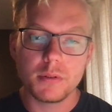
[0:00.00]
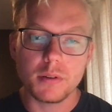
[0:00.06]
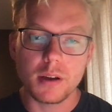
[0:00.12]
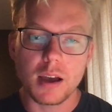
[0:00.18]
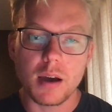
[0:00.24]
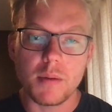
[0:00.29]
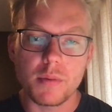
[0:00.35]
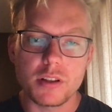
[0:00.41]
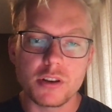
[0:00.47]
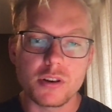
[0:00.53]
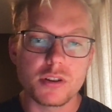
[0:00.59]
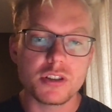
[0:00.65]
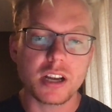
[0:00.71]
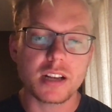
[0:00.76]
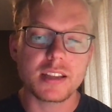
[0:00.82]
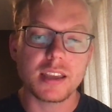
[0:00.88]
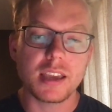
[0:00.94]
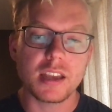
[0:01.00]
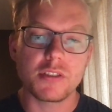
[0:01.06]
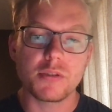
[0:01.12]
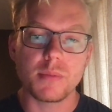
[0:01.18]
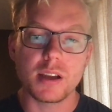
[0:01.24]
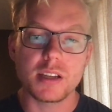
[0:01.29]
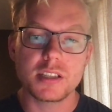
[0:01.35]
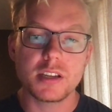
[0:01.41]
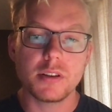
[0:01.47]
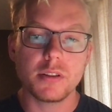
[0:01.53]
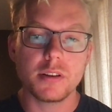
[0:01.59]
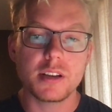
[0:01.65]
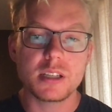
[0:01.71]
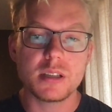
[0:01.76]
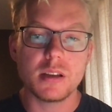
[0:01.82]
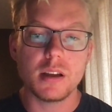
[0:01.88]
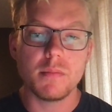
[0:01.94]
Um, when you're injecting
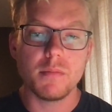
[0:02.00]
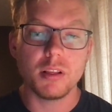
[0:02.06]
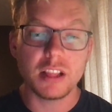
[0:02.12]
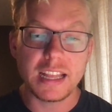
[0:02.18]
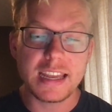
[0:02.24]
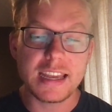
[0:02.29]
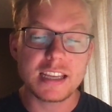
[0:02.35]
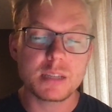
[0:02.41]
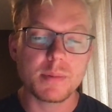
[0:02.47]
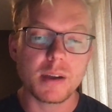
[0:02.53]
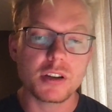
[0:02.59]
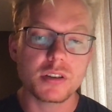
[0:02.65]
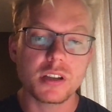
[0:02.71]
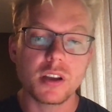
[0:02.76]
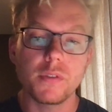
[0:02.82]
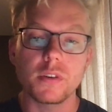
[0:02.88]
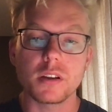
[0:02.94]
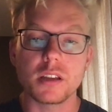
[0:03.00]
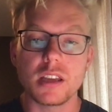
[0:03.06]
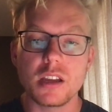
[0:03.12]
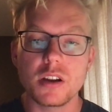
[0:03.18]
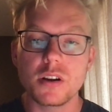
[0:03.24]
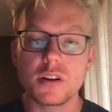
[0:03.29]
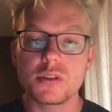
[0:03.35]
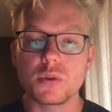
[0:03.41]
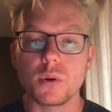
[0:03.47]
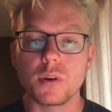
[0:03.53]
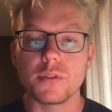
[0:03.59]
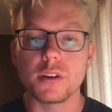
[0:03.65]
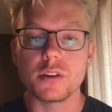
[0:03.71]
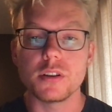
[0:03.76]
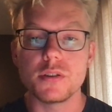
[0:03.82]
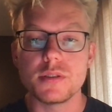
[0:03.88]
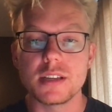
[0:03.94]
intramuscularly, especially over years, or if
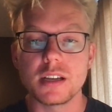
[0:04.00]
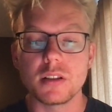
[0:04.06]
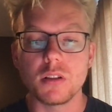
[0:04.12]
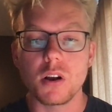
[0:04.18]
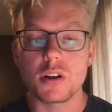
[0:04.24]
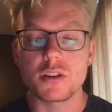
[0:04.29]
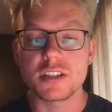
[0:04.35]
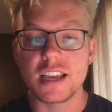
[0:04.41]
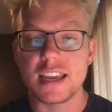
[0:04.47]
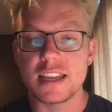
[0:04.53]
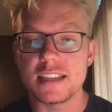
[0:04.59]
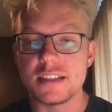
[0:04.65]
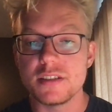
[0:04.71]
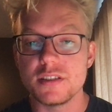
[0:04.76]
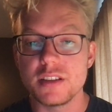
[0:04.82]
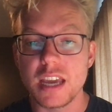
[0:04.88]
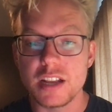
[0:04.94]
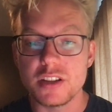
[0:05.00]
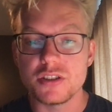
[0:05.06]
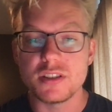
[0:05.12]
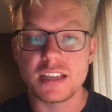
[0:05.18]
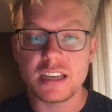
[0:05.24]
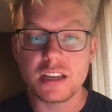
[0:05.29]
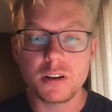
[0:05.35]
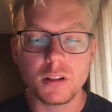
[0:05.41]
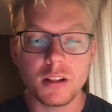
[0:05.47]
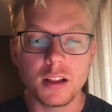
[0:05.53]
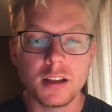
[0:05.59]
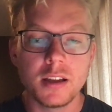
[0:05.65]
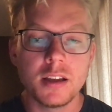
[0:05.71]
you're using a large gauge, gauge needle,